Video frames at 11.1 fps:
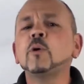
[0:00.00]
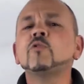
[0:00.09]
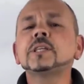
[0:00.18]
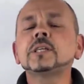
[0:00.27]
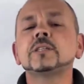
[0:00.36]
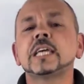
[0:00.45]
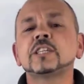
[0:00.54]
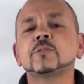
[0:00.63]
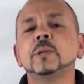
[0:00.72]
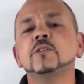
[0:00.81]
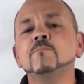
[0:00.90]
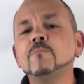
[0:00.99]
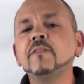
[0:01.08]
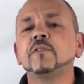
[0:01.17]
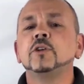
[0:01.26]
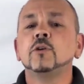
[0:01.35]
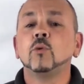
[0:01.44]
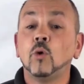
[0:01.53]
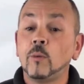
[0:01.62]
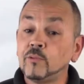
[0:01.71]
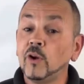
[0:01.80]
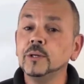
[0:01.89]
risk assessment is a method or a
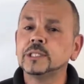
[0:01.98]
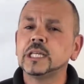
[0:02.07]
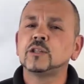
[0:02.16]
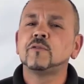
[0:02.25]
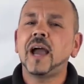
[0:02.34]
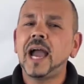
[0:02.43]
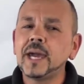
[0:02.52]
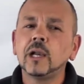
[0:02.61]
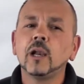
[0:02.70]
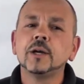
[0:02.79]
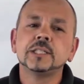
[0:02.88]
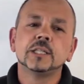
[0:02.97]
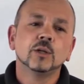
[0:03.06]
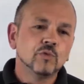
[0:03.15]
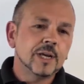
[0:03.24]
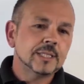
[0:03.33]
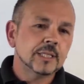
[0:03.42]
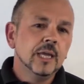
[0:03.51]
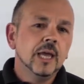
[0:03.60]
process of analysing the risk